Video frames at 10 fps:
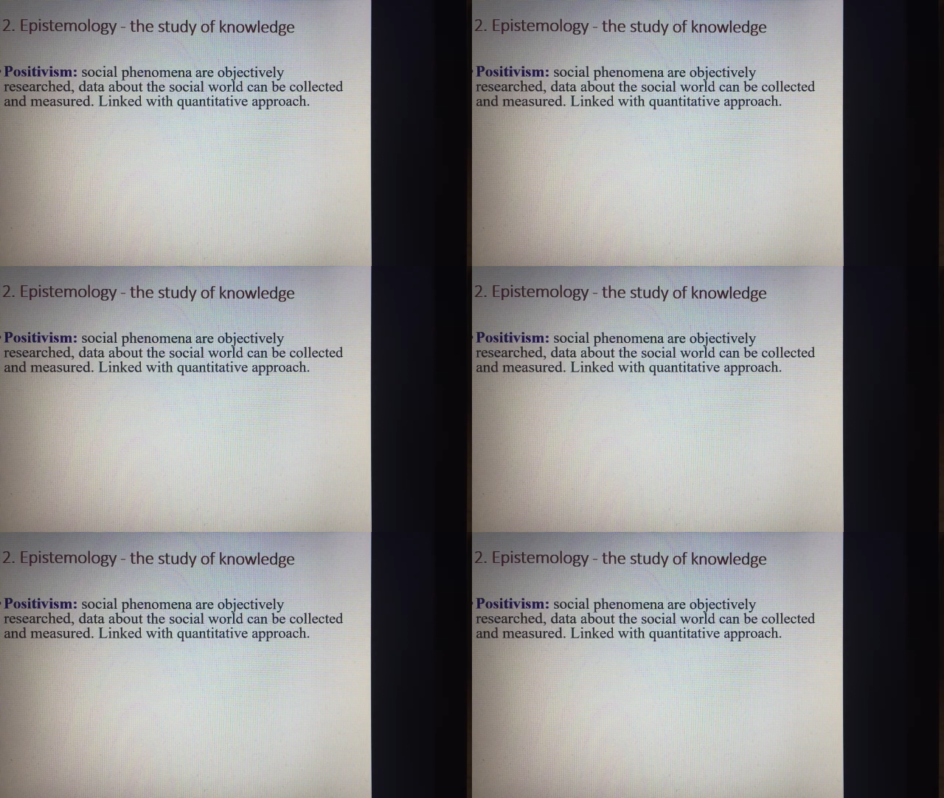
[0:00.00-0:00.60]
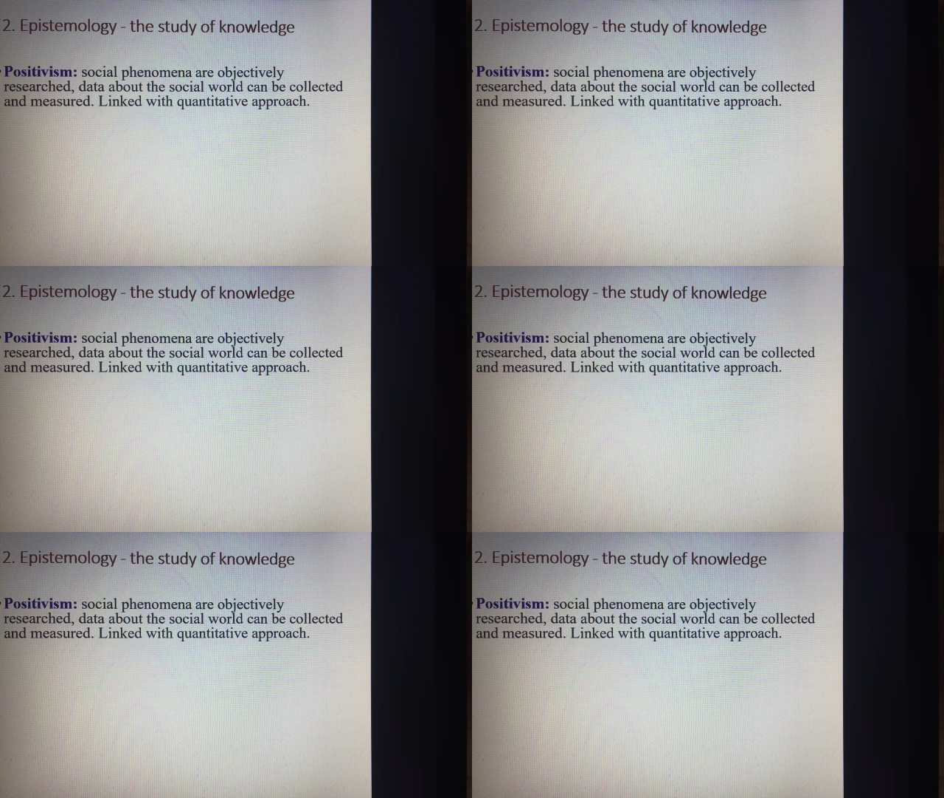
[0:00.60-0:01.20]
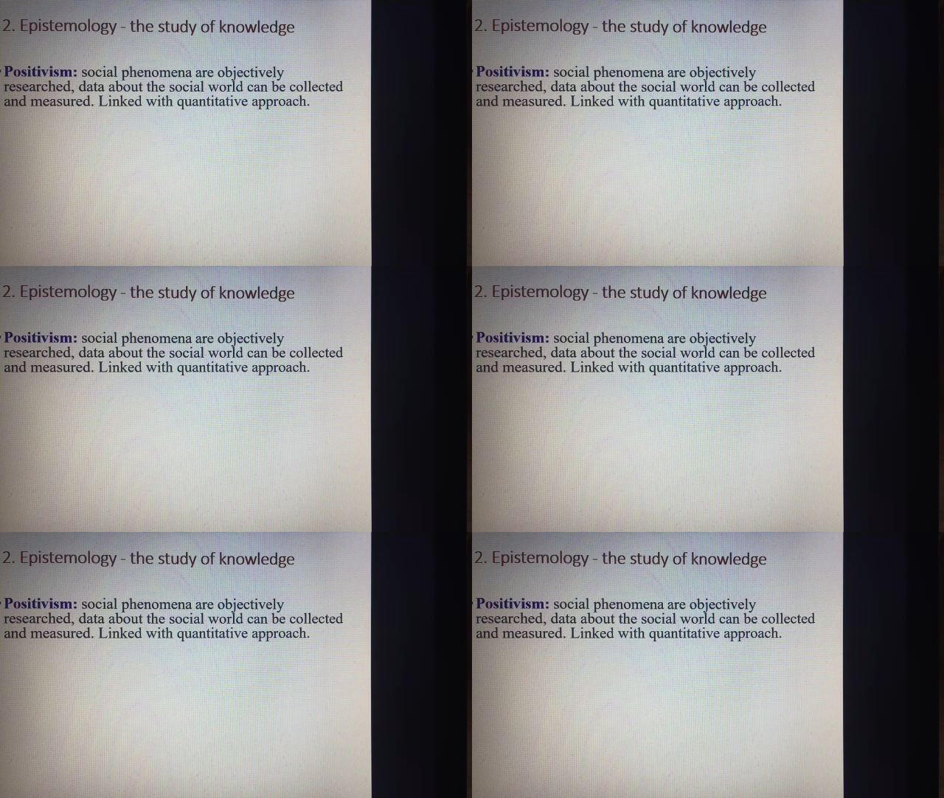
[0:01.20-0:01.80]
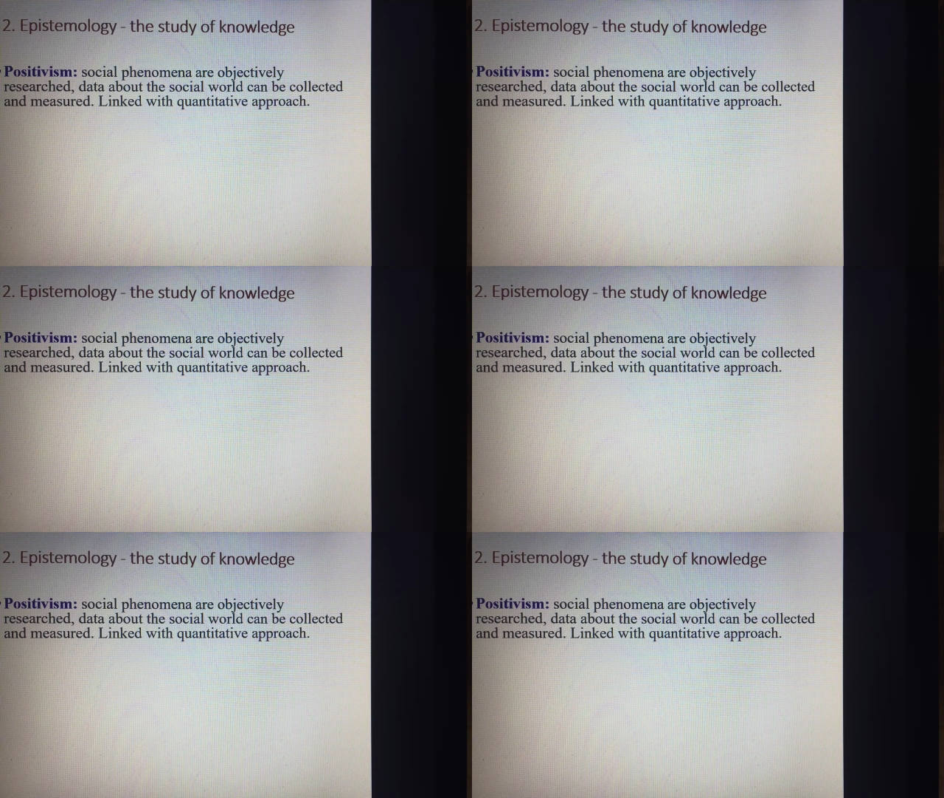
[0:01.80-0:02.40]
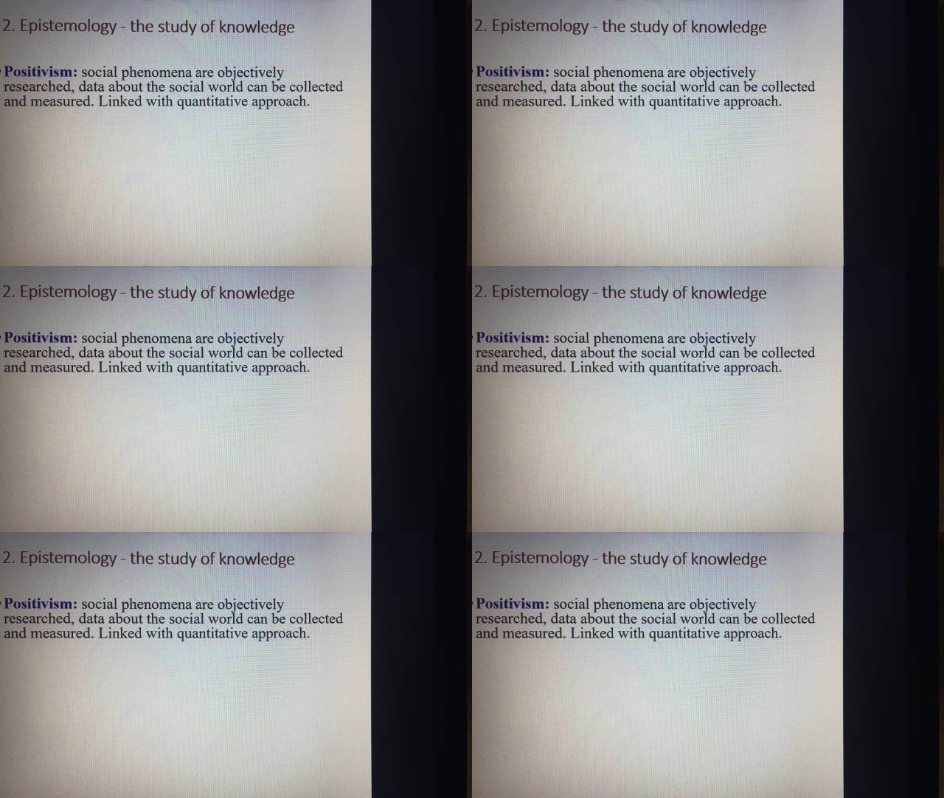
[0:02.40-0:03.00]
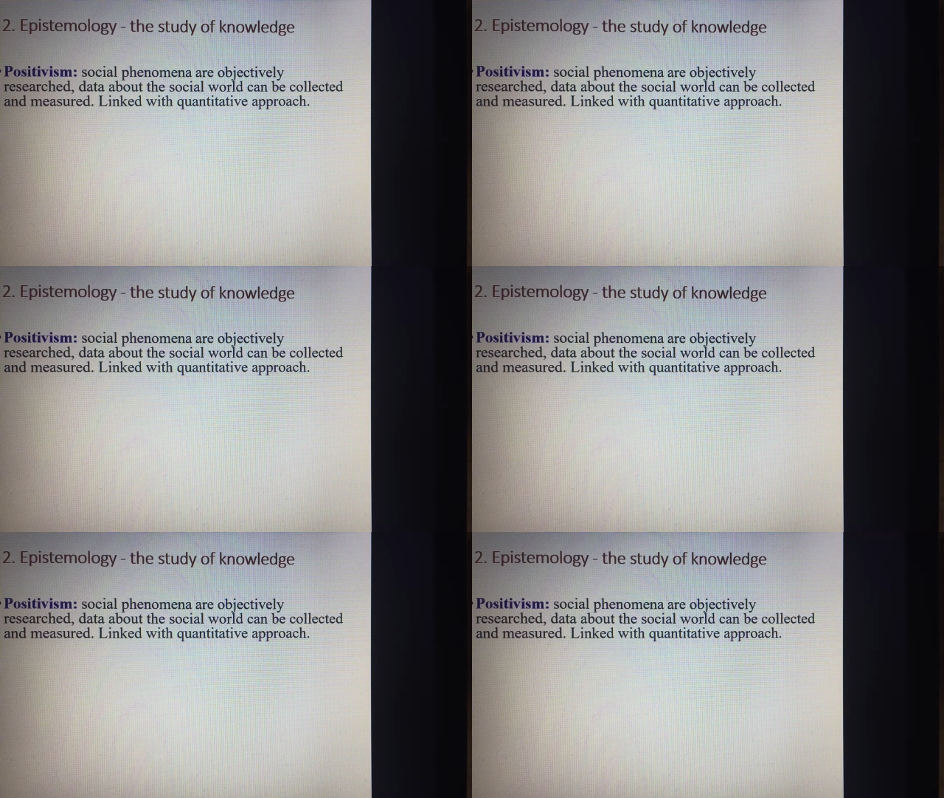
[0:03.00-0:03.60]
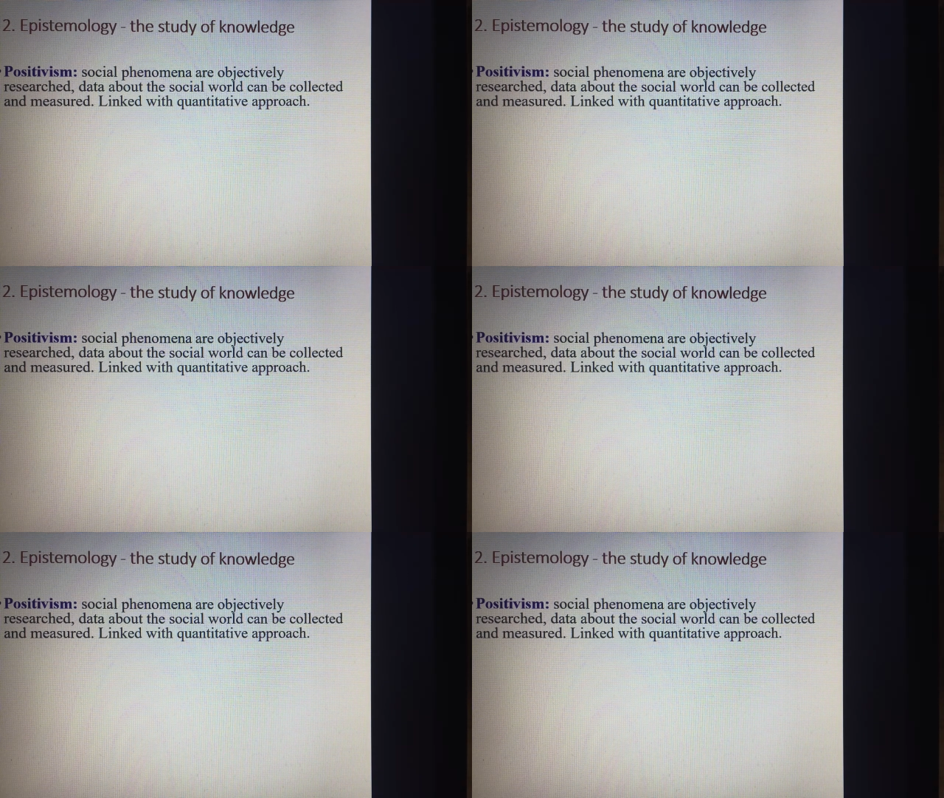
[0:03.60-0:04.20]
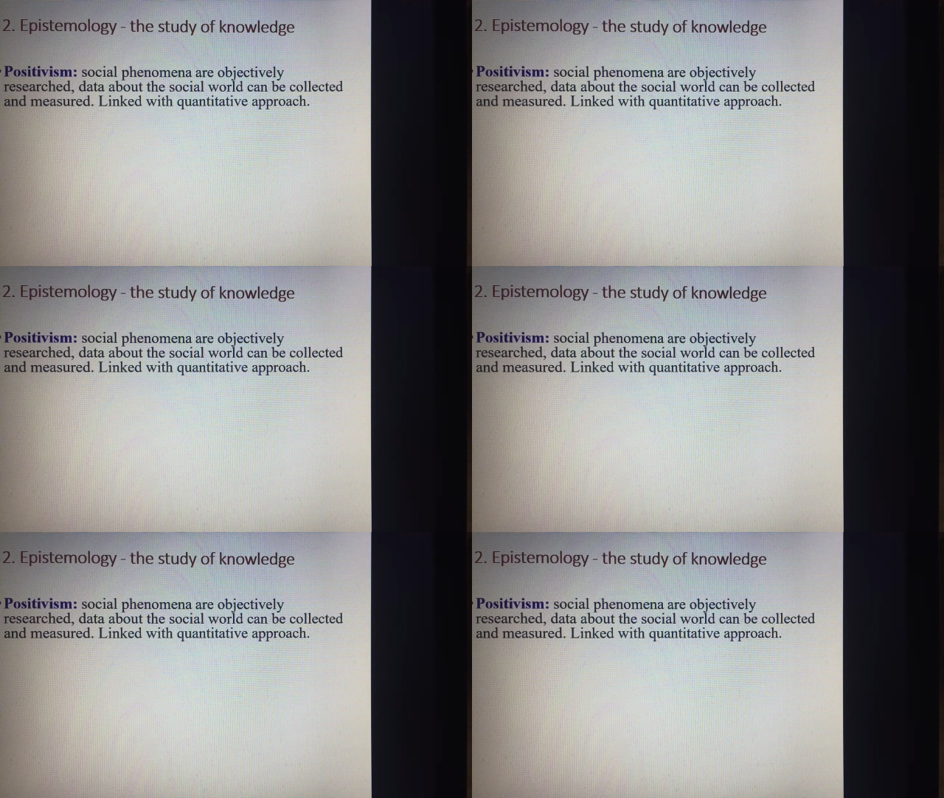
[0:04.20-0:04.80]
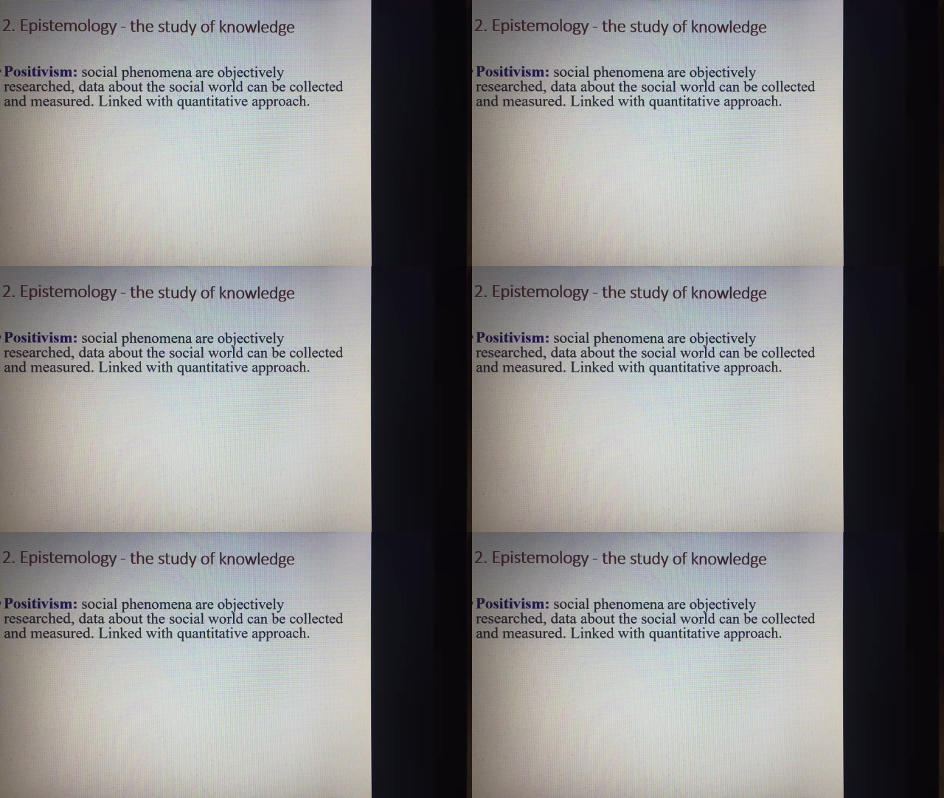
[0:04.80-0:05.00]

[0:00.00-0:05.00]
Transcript: [unreadable: no face in view]